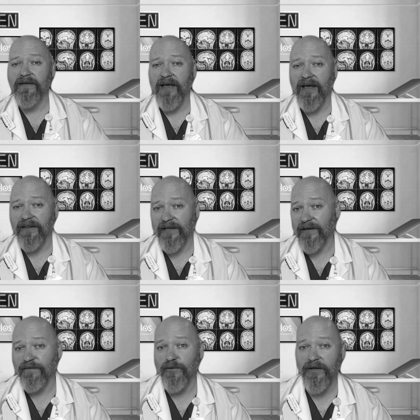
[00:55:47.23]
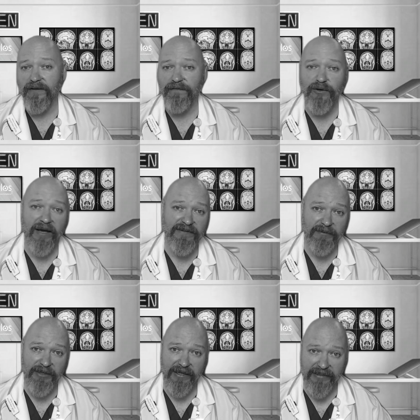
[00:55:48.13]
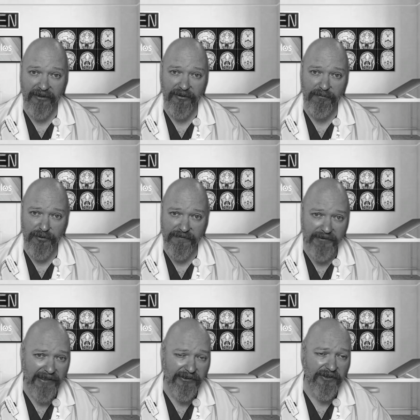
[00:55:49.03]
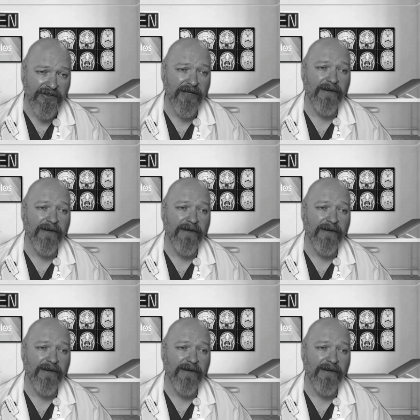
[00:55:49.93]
And therefore, if you have somebody like that on the board of directors